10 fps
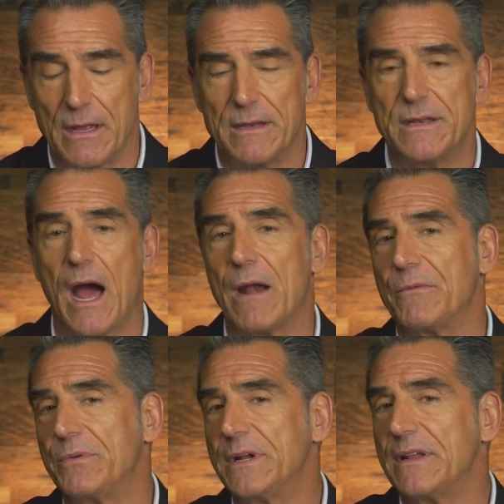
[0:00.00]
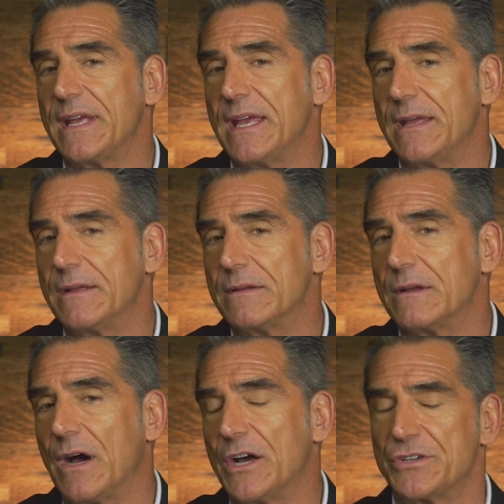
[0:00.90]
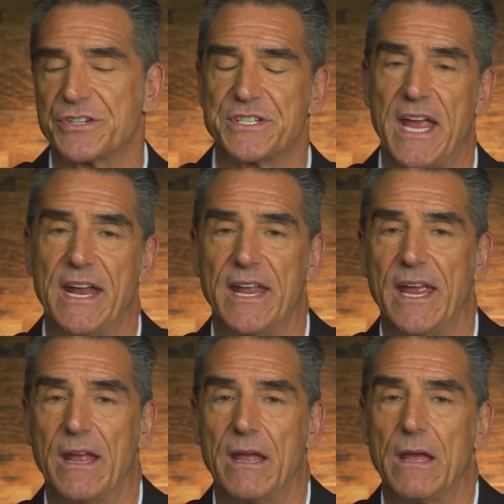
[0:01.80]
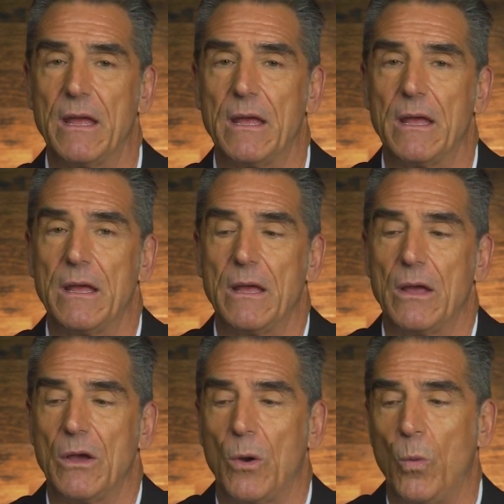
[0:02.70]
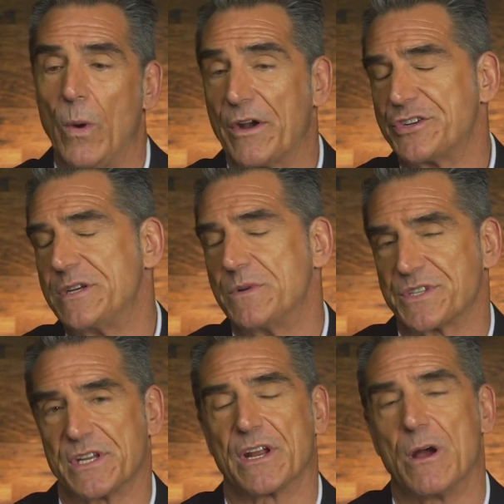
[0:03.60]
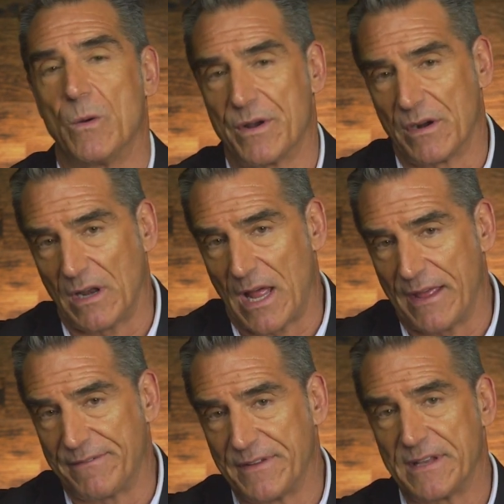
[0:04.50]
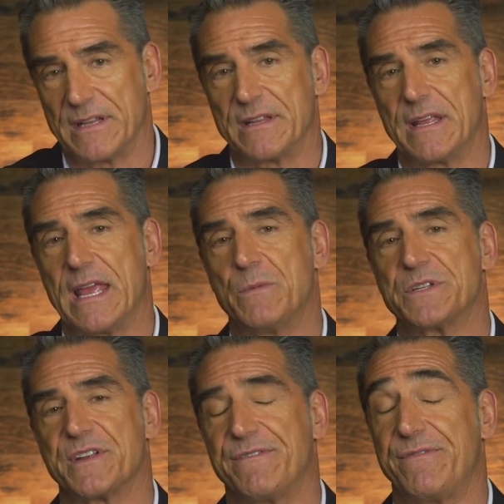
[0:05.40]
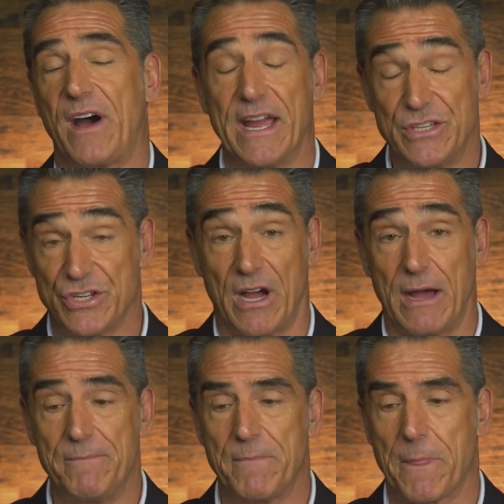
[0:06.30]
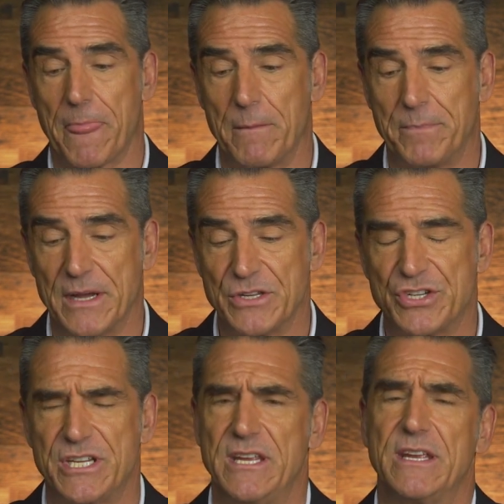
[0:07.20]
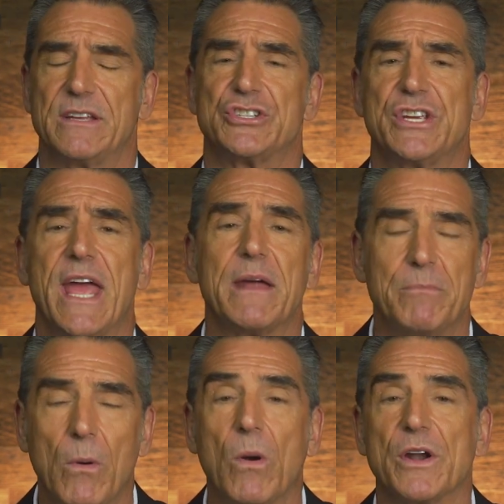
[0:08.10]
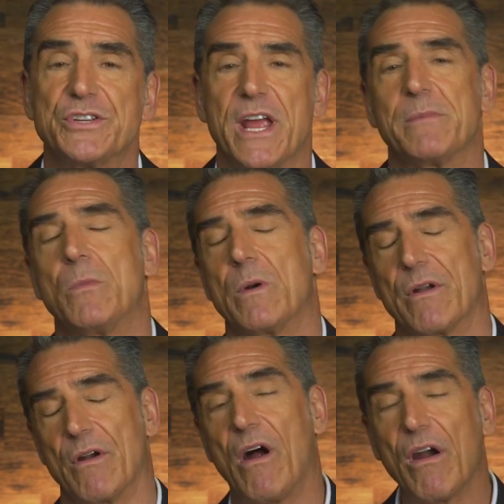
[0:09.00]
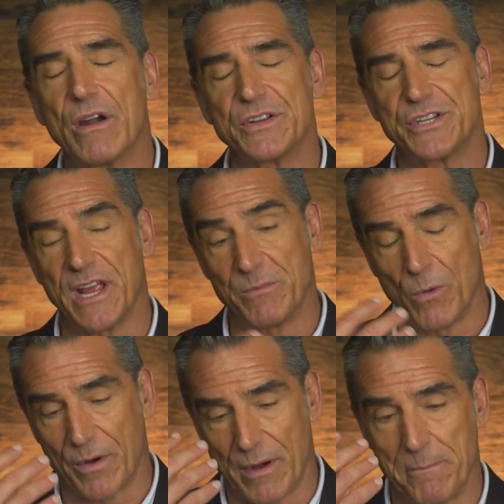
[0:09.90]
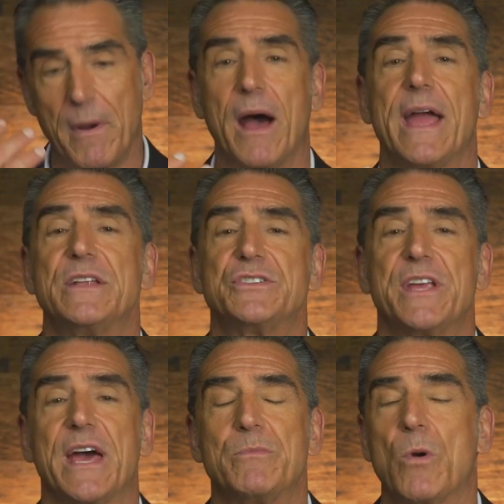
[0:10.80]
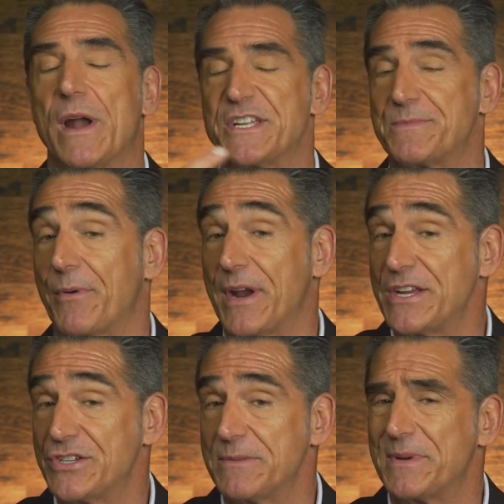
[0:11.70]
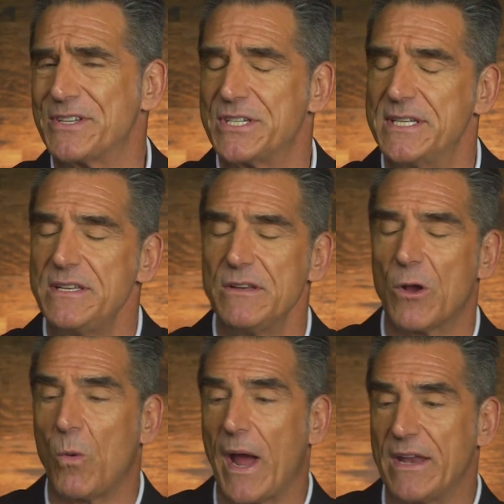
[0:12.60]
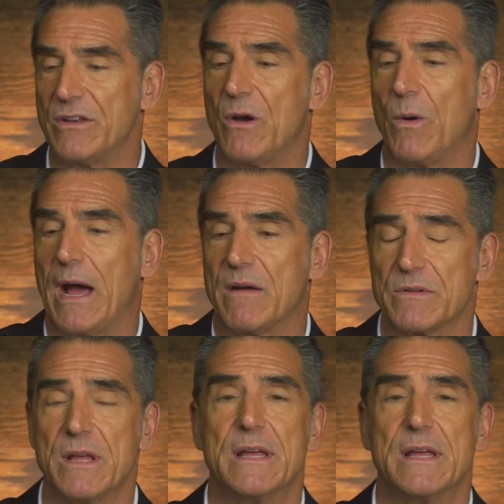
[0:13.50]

not really understanding where she was going to go in her life. It was a fine job, but she had more. She had more in her heart. She had more in her mind. She had more aspiration, but she didn't quite know how